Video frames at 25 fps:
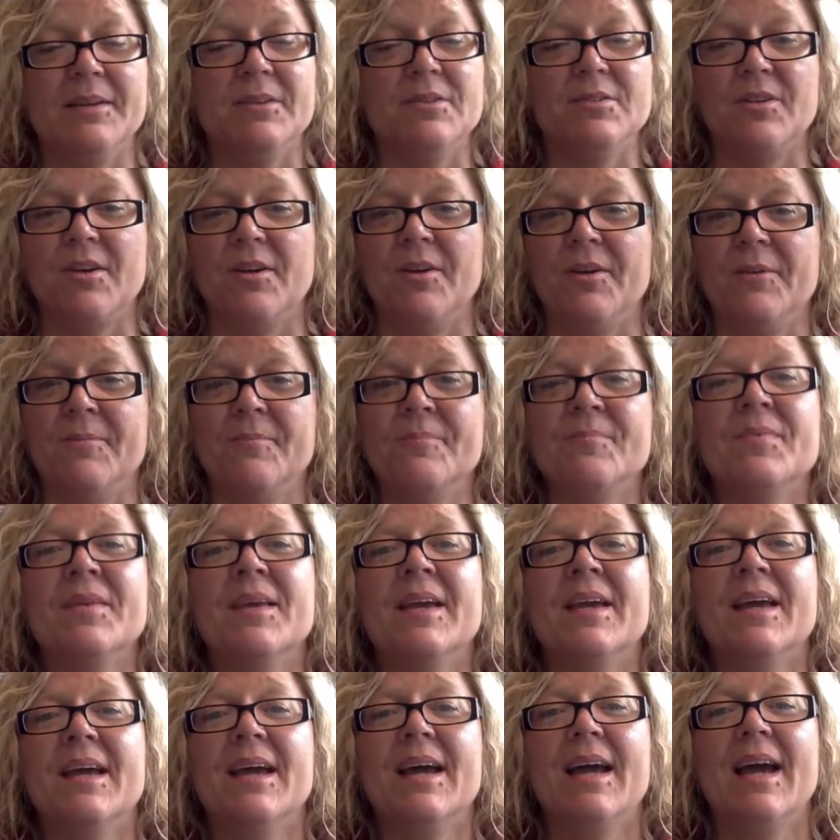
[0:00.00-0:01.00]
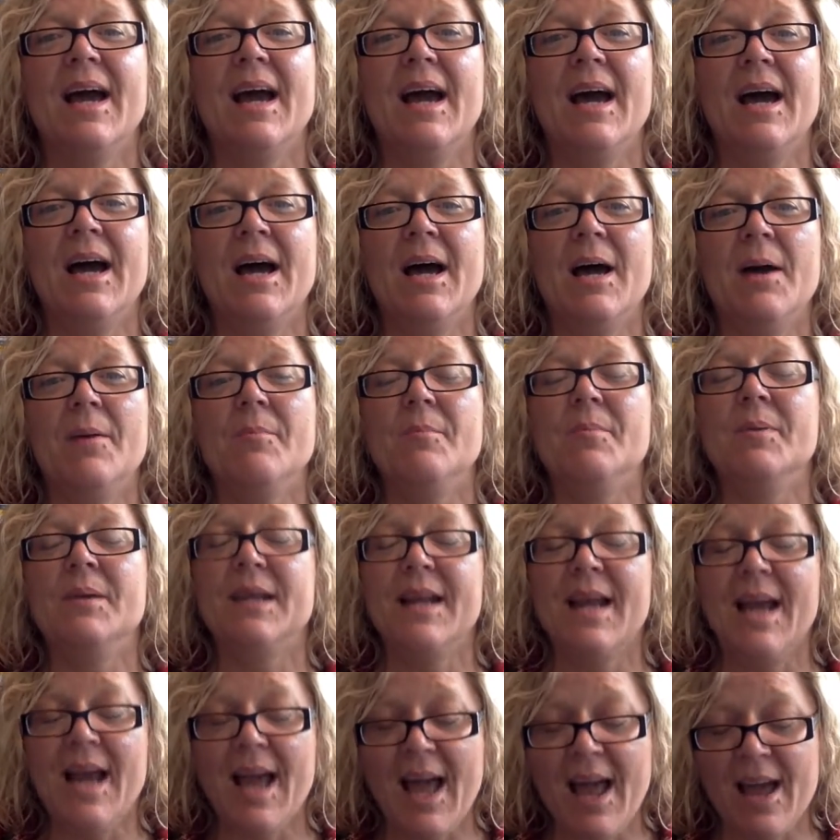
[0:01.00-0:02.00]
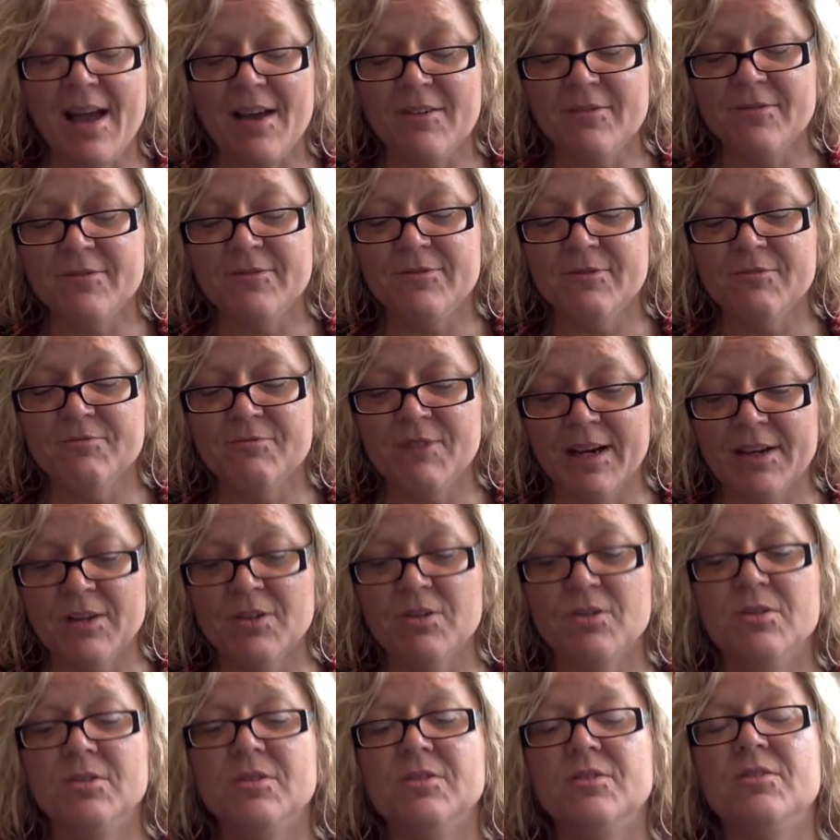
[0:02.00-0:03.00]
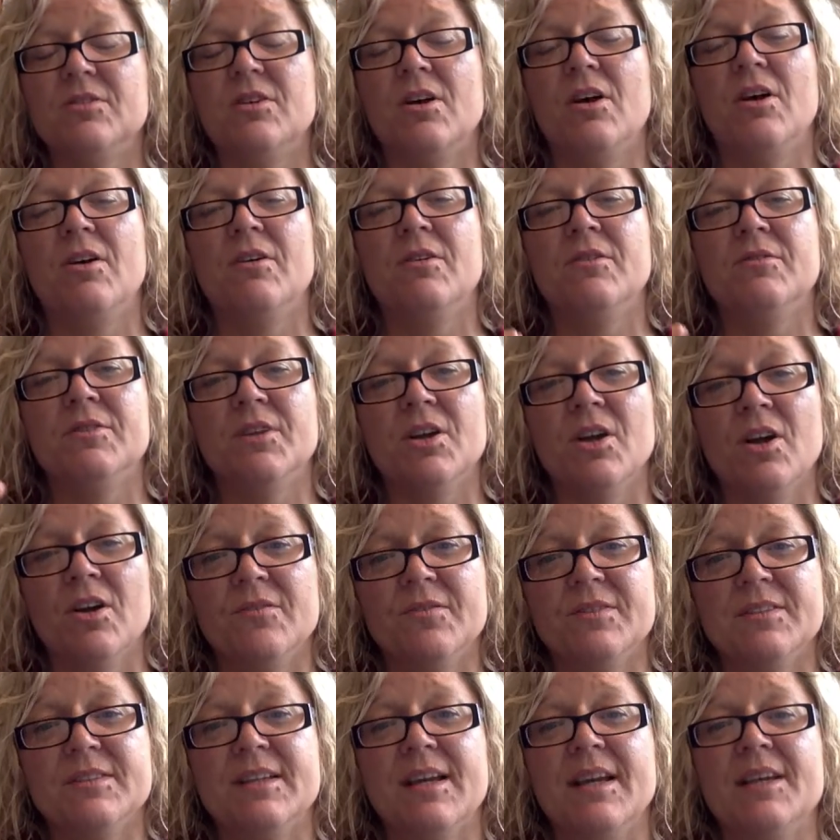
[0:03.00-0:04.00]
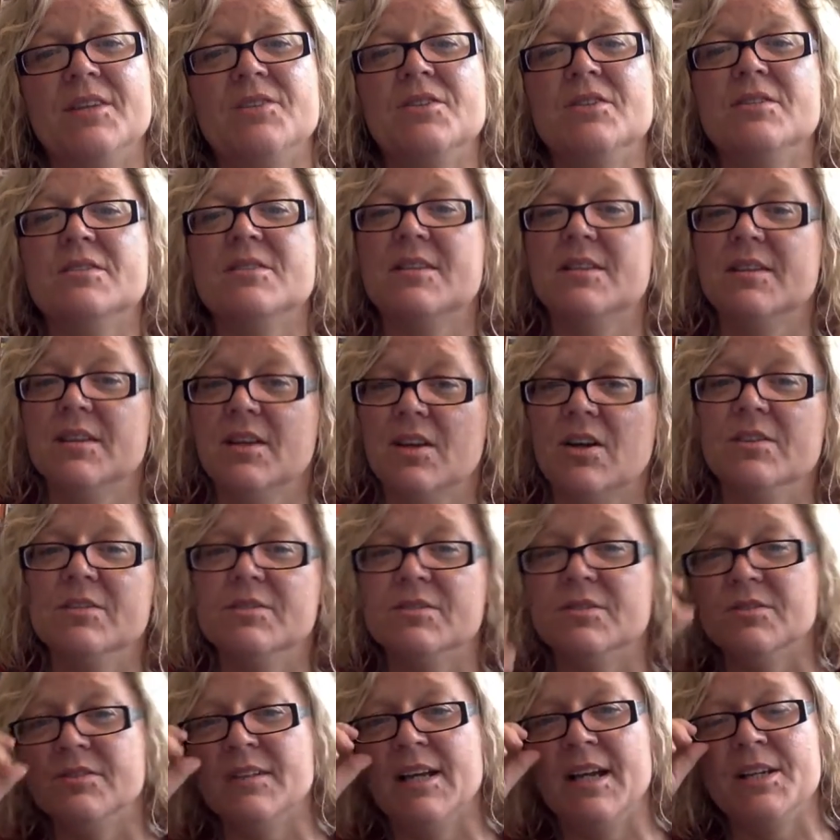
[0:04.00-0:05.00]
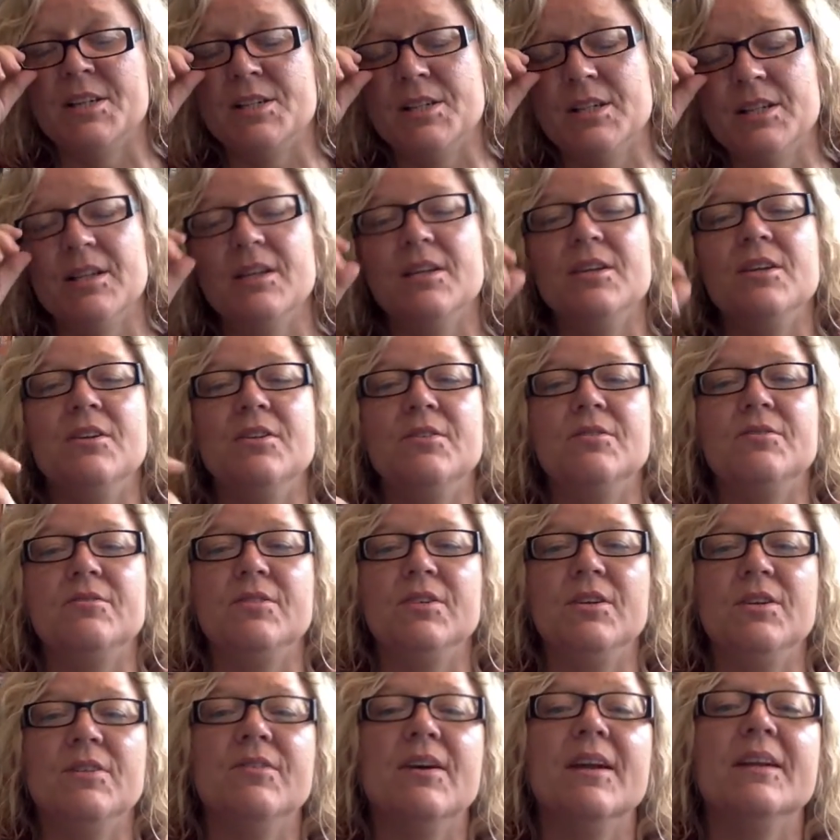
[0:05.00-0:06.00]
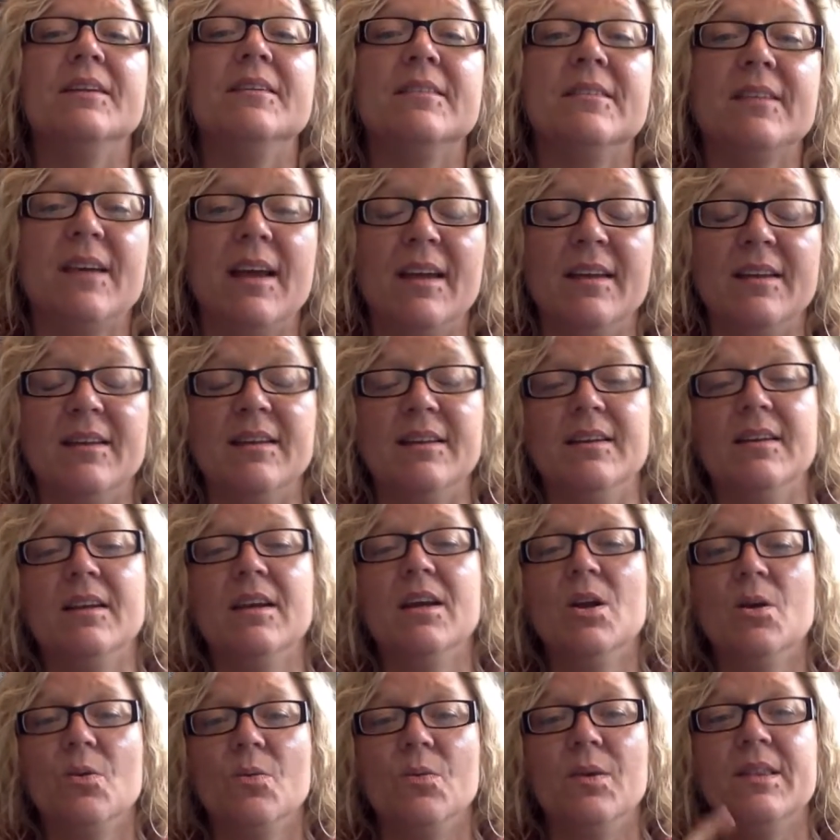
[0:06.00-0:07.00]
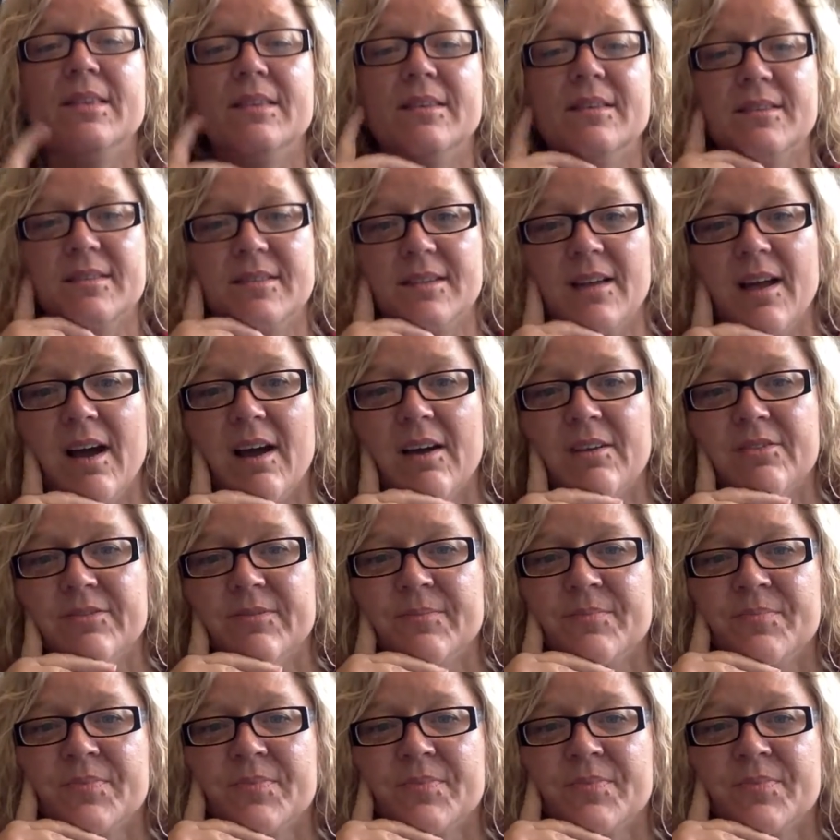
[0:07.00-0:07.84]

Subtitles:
So, but have records of the conversations and the consultation that you've undertaken with the staff.